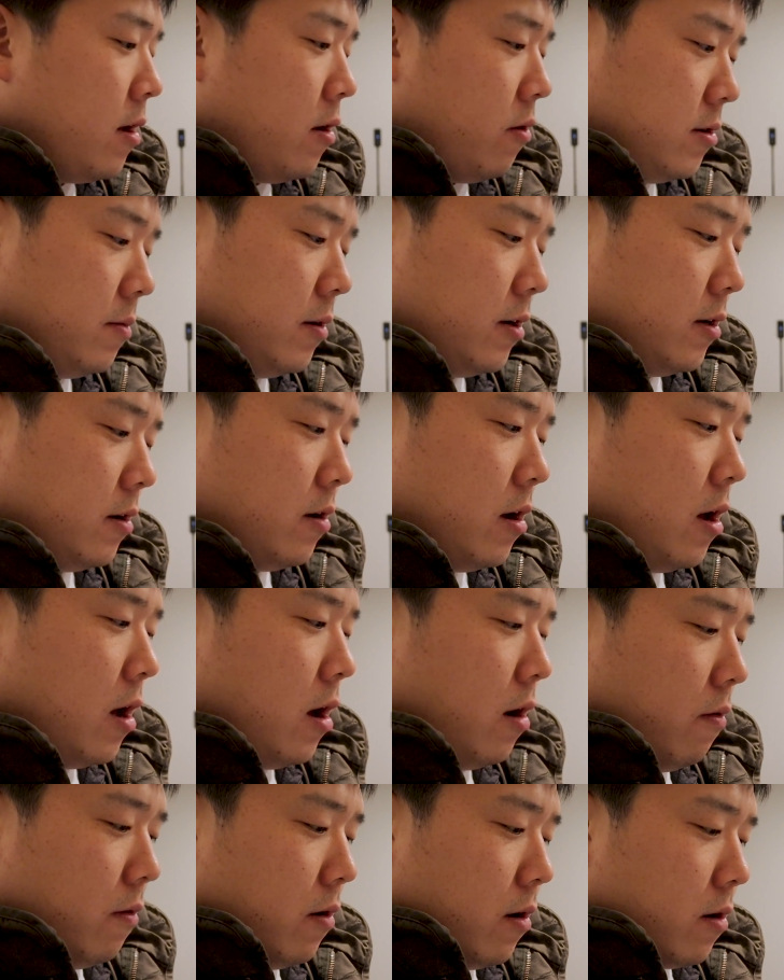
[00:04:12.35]
So I'm gonna
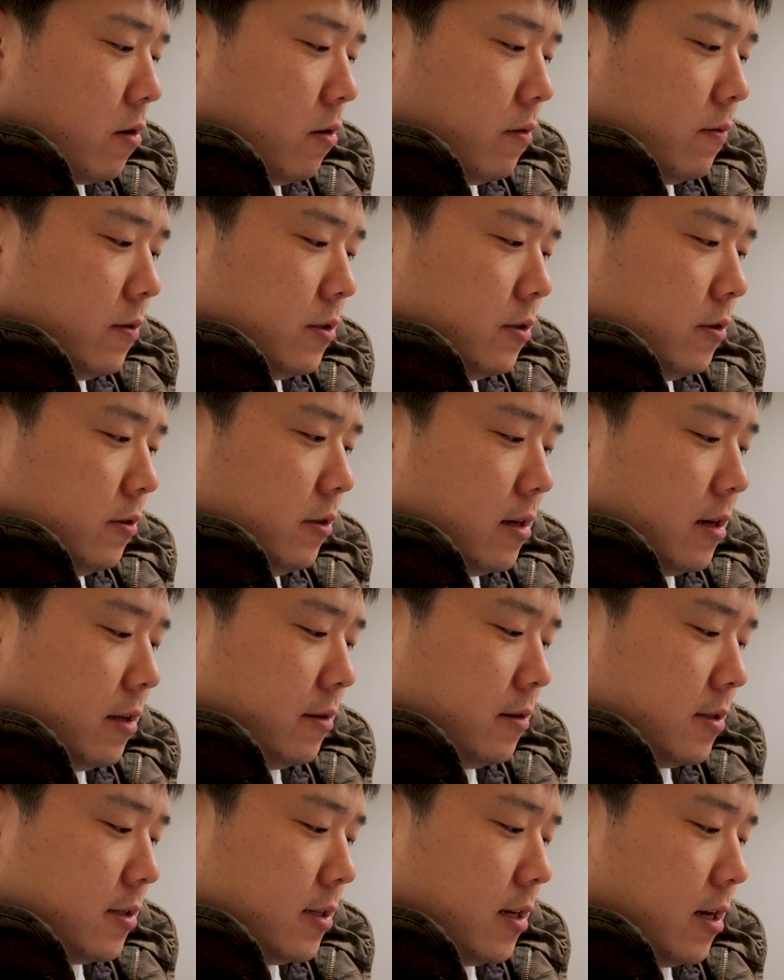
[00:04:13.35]
walk over to the
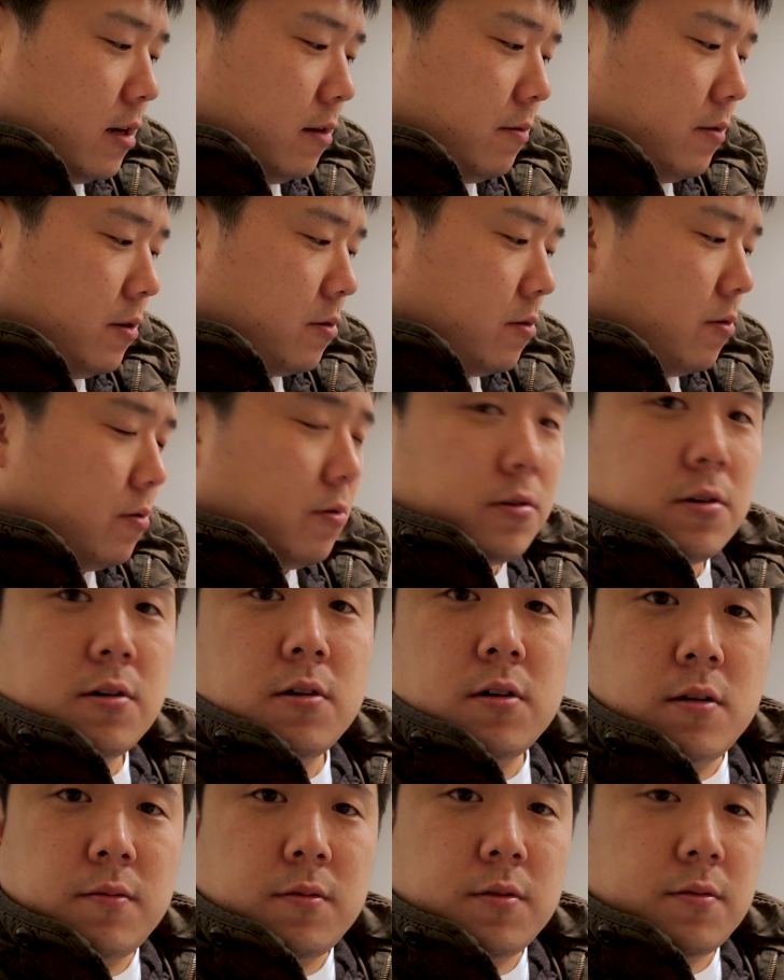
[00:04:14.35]
other side of the corner
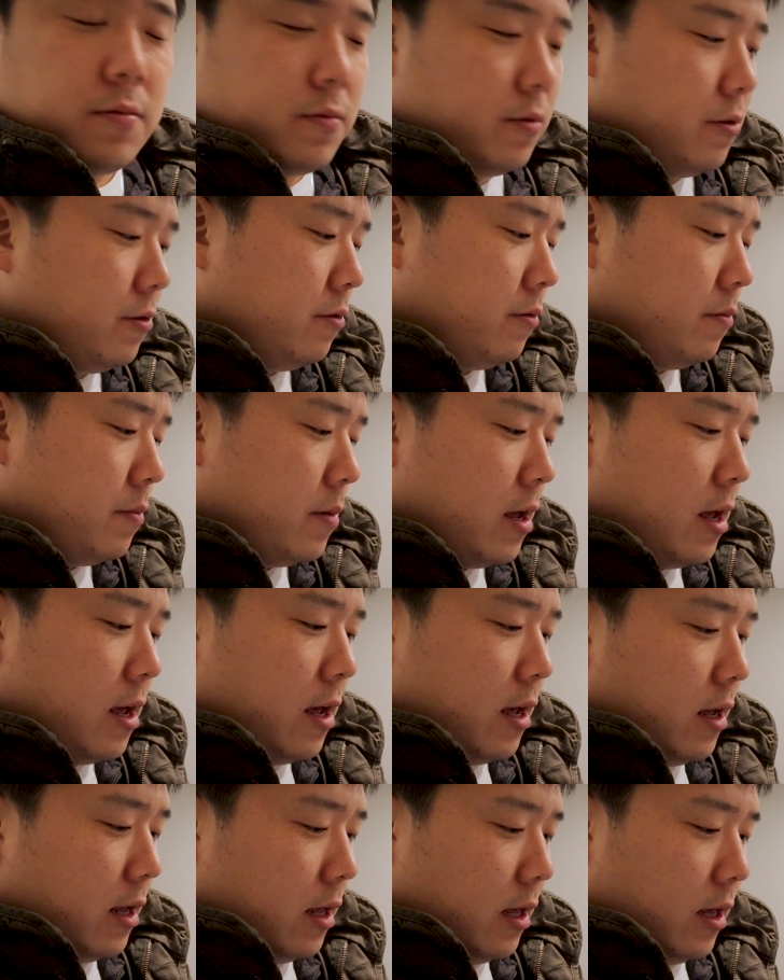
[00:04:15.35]
of the room
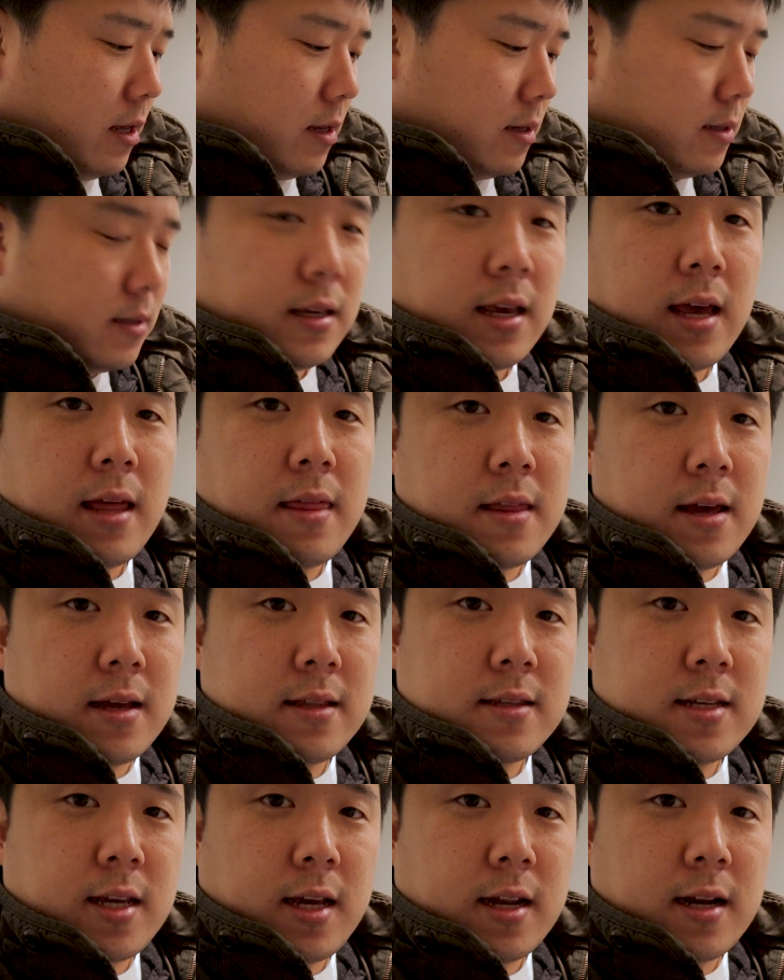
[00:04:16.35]
and scan
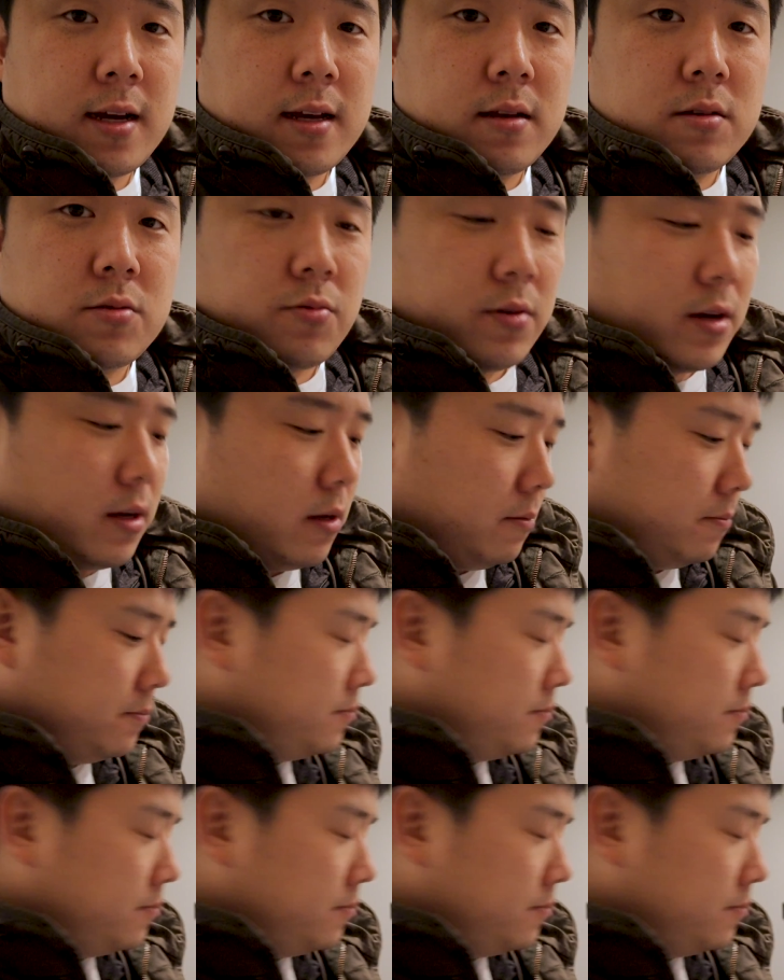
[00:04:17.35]
that data as well.